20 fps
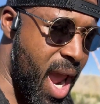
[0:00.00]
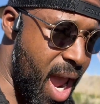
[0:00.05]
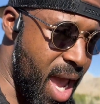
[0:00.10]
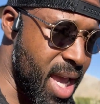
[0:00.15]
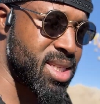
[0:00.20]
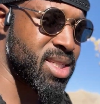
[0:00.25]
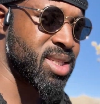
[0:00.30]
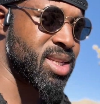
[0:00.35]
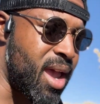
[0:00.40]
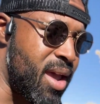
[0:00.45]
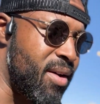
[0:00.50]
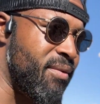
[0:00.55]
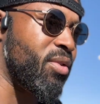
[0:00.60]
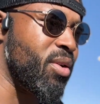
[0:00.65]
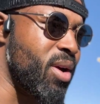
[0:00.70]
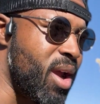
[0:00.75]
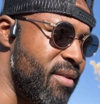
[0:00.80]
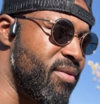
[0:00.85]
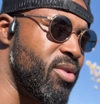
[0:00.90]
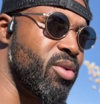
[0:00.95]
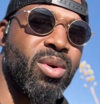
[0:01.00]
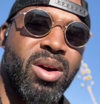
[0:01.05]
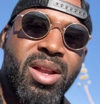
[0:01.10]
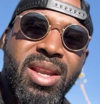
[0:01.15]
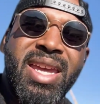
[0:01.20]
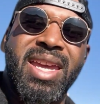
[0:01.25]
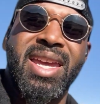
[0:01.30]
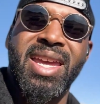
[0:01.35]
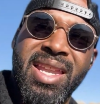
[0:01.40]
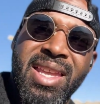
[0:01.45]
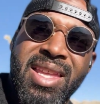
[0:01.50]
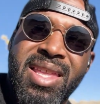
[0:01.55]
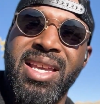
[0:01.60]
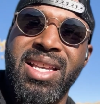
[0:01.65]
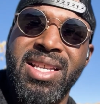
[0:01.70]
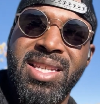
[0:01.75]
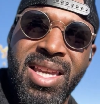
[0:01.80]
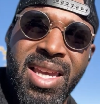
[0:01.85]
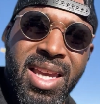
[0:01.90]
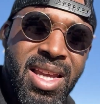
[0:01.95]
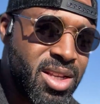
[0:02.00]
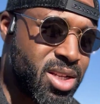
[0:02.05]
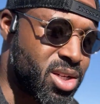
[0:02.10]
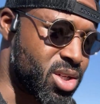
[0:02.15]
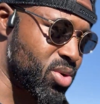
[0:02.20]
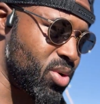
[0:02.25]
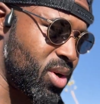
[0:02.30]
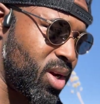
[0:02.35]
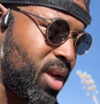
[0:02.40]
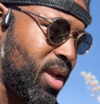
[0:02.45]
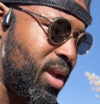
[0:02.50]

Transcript: asset for everyone in this industry